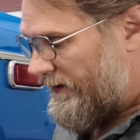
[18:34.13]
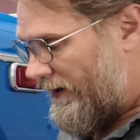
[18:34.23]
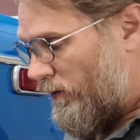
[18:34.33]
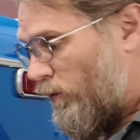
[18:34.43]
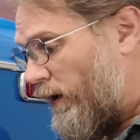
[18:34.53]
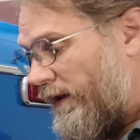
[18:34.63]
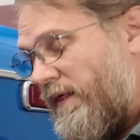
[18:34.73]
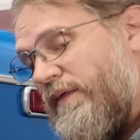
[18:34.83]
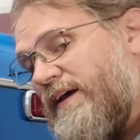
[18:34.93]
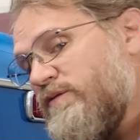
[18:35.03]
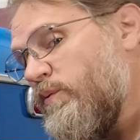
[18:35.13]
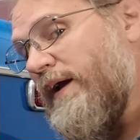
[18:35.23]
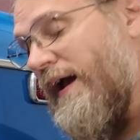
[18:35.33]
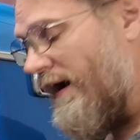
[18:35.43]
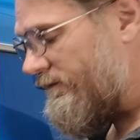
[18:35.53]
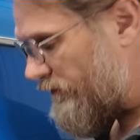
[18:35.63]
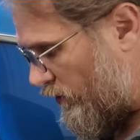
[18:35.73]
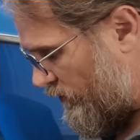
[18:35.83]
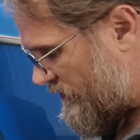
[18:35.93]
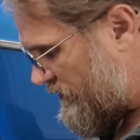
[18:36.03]
Now, one of the things we have
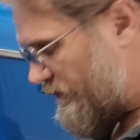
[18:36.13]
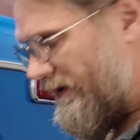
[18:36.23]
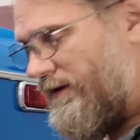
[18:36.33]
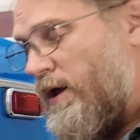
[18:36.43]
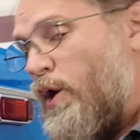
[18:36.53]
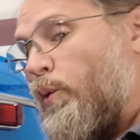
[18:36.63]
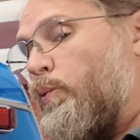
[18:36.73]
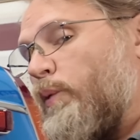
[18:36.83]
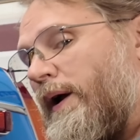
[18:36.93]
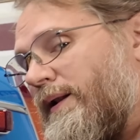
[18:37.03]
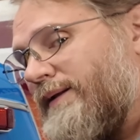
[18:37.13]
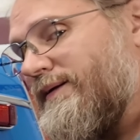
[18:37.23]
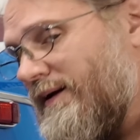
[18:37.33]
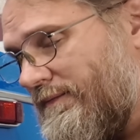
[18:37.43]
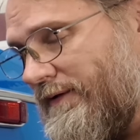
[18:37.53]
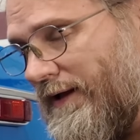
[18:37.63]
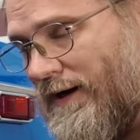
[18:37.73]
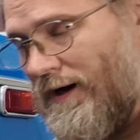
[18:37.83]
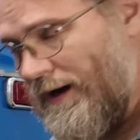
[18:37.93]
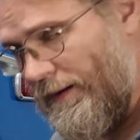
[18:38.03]
noticed has been relatively
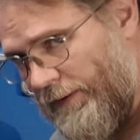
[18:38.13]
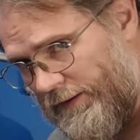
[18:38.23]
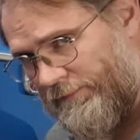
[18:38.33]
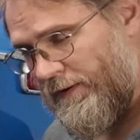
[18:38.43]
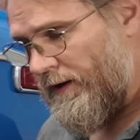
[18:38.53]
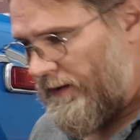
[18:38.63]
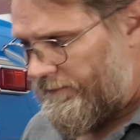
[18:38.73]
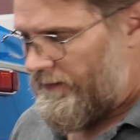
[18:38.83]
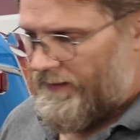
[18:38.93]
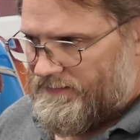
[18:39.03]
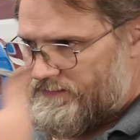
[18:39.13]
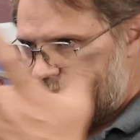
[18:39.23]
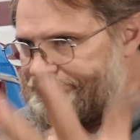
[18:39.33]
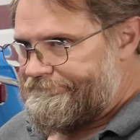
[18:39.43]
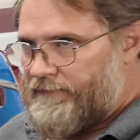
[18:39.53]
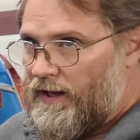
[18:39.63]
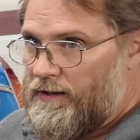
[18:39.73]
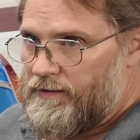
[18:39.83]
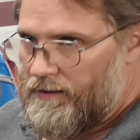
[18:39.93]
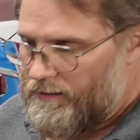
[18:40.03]
common in the last
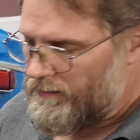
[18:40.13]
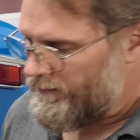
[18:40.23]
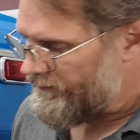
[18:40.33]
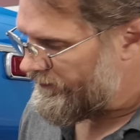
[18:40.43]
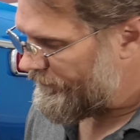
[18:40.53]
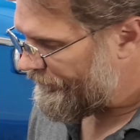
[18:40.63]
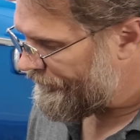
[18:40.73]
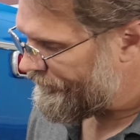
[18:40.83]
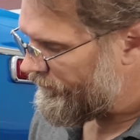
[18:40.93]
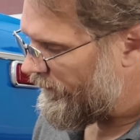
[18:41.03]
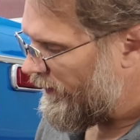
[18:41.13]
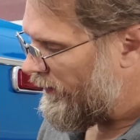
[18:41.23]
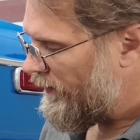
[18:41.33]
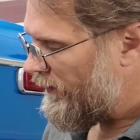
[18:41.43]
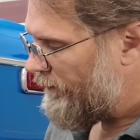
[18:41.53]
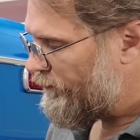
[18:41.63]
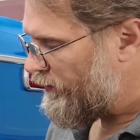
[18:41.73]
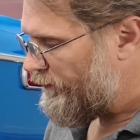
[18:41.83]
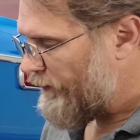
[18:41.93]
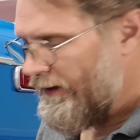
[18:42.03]
10 years. Put
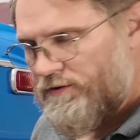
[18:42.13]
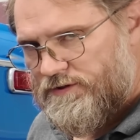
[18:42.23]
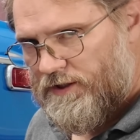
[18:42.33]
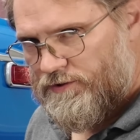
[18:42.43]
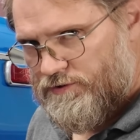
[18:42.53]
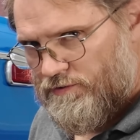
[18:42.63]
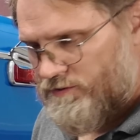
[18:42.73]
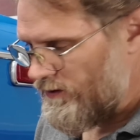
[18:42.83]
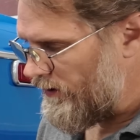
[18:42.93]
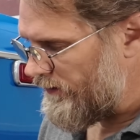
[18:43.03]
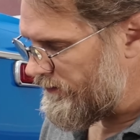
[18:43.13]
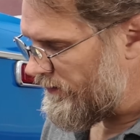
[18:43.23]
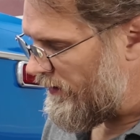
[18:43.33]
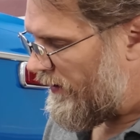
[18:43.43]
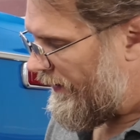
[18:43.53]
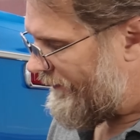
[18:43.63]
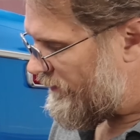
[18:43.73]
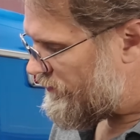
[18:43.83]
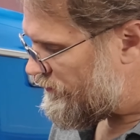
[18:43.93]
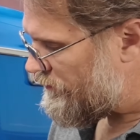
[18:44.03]
a brand new set of shoes on, and the
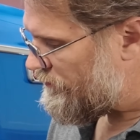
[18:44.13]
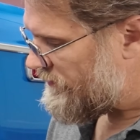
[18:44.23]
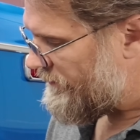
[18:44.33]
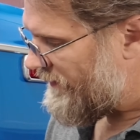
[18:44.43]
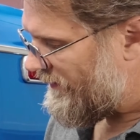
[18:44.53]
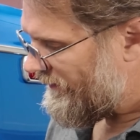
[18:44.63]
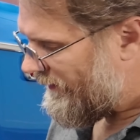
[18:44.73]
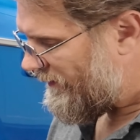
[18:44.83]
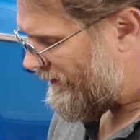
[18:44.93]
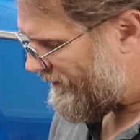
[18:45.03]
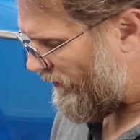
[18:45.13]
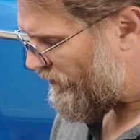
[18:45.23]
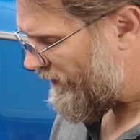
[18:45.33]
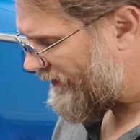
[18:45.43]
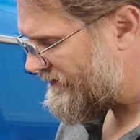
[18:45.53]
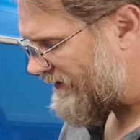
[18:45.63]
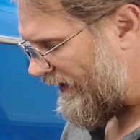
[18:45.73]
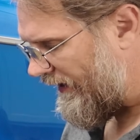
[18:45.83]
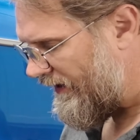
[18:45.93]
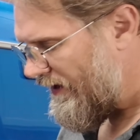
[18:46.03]
shoes can be a little on the thick
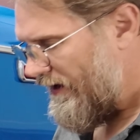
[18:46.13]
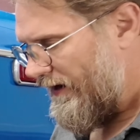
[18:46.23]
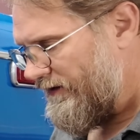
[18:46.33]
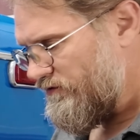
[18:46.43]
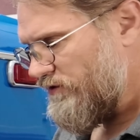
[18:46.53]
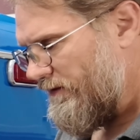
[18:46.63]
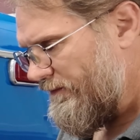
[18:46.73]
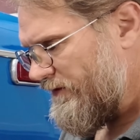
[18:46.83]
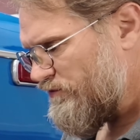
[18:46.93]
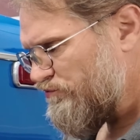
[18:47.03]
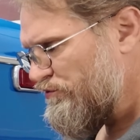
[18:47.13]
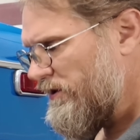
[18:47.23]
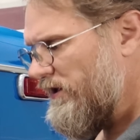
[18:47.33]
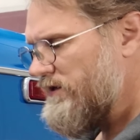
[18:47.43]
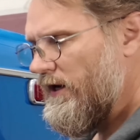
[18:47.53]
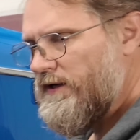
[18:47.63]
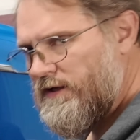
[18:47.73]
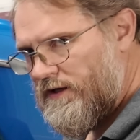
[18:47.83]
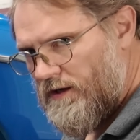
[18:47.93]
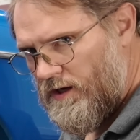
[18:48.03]
side, and the drum is really tight to
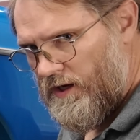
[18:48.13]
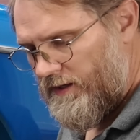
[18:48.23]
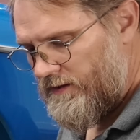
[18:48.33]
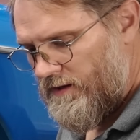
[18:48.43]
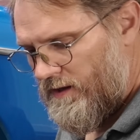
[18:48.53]
get on.